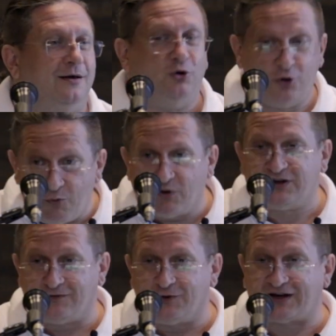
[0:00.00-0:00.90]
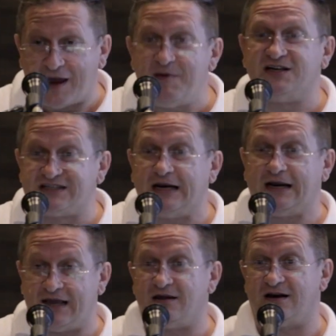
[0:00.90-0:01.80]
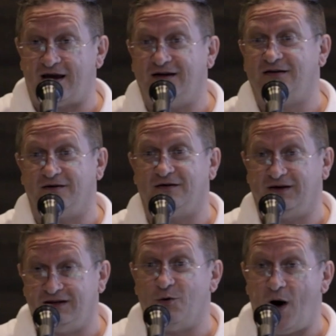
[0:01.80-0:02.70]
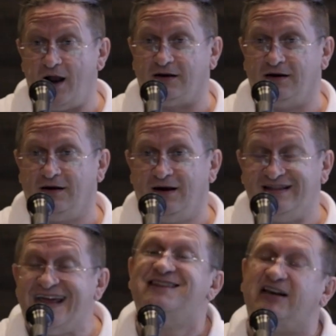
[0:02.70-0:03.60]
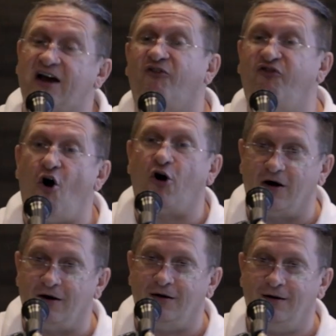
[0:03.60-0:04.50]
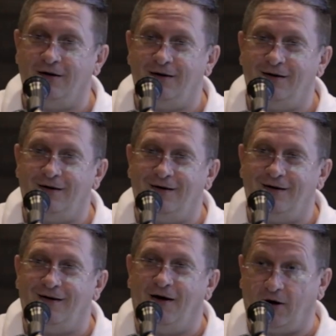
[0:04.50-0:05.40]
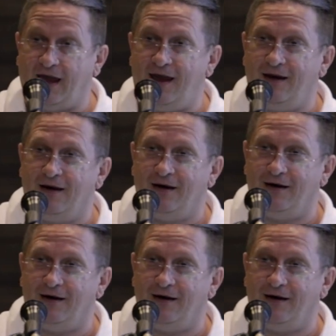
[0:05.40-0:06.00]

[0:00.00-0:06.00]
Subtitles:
You know what chameleons drink in the wild? They drink fog. Okay?